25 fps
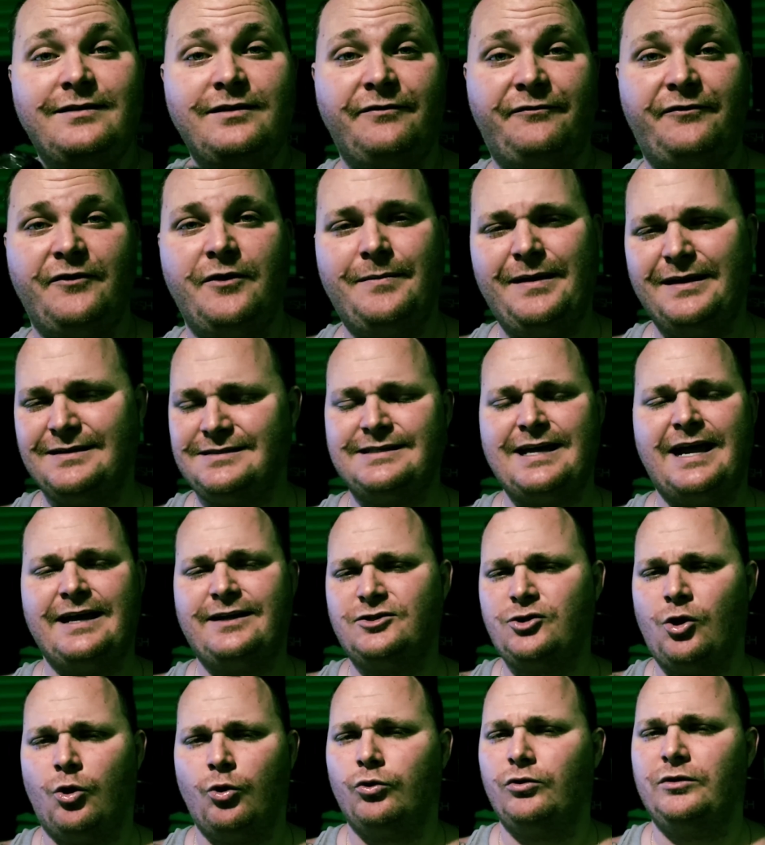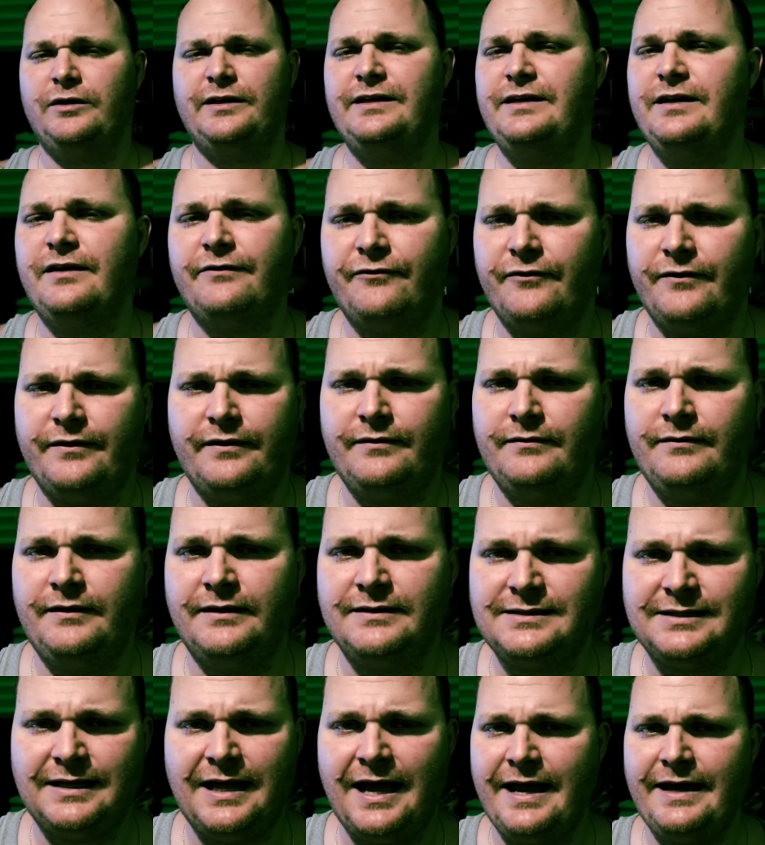You feel me? It's like totally different.
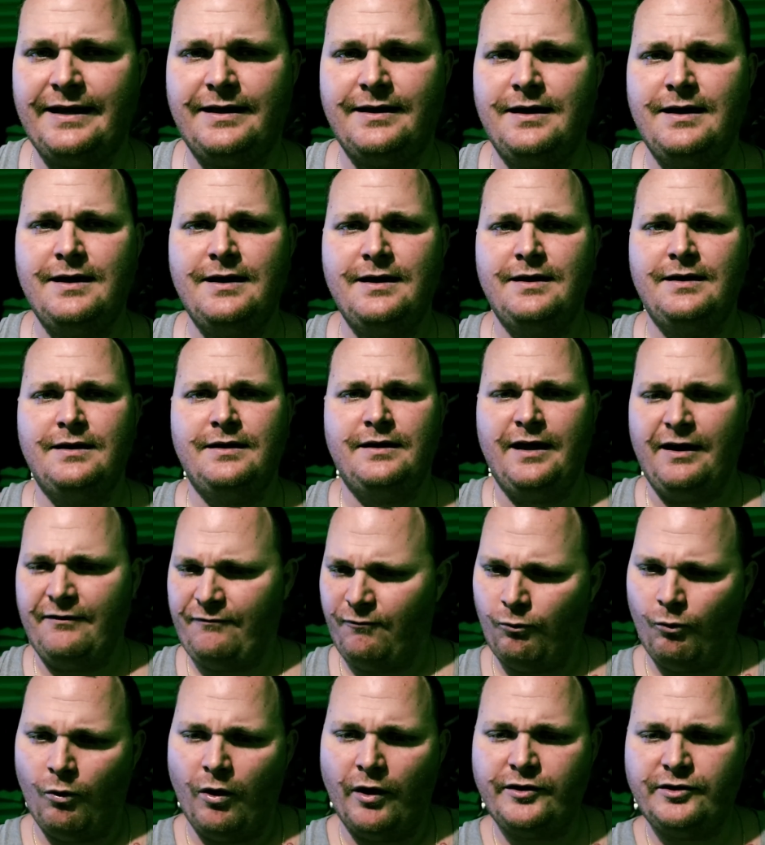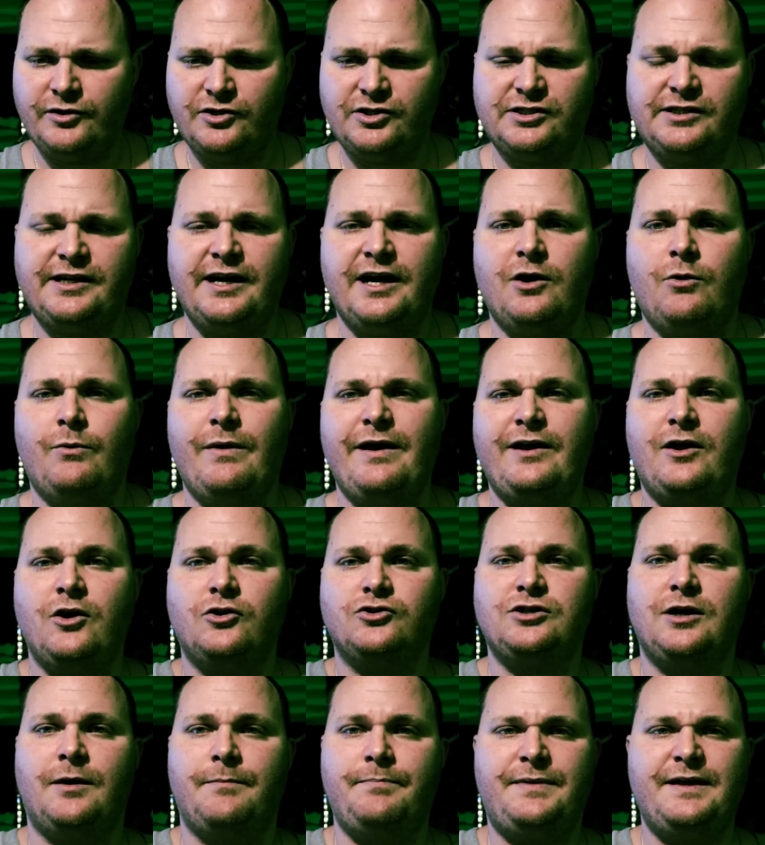It's like if one stairway
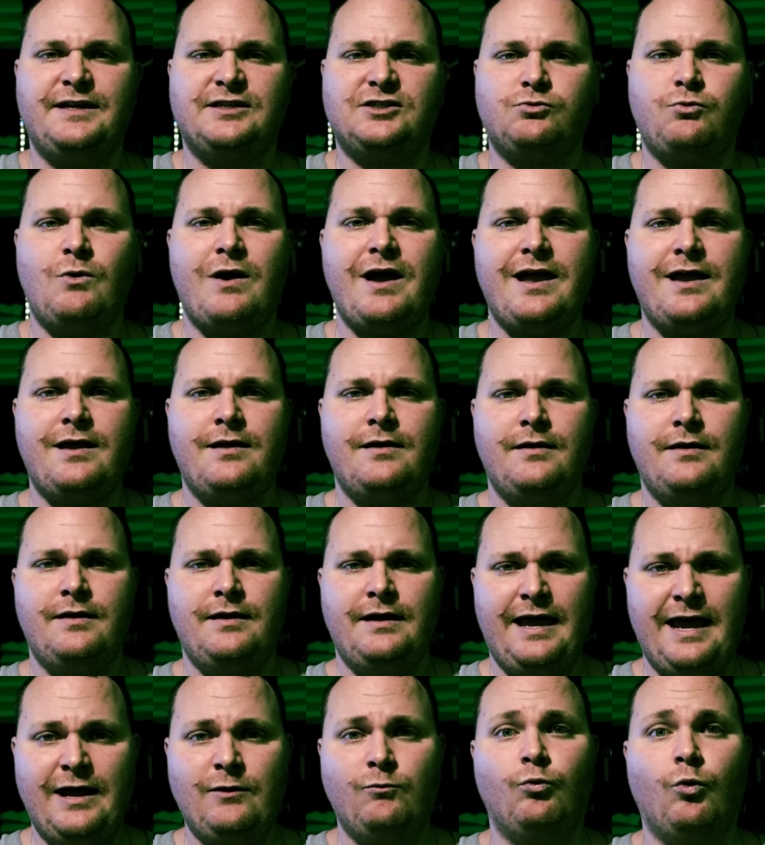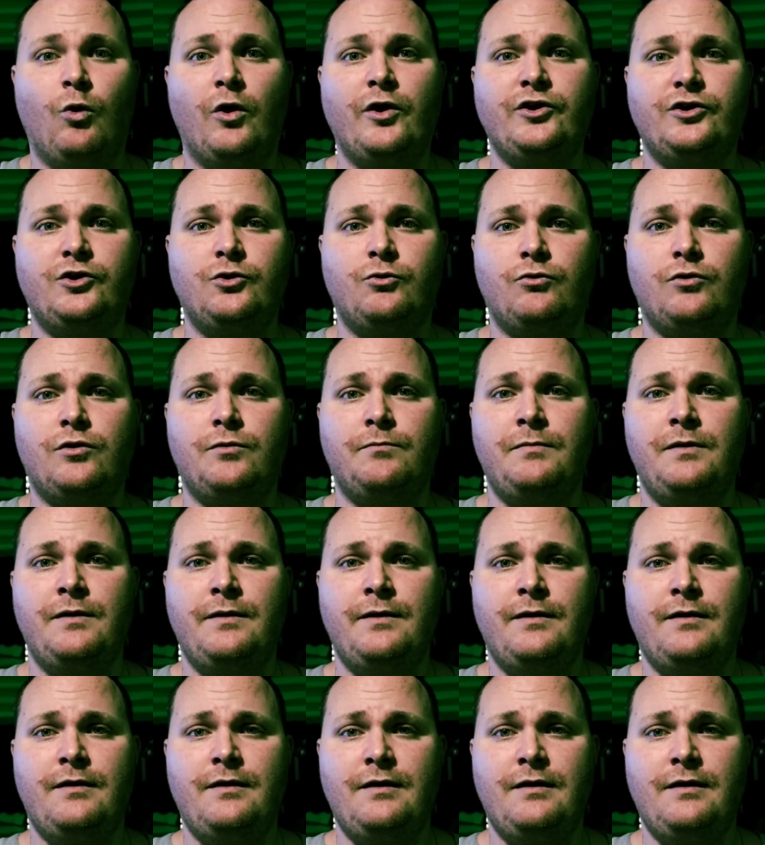goes up this way in one dorm,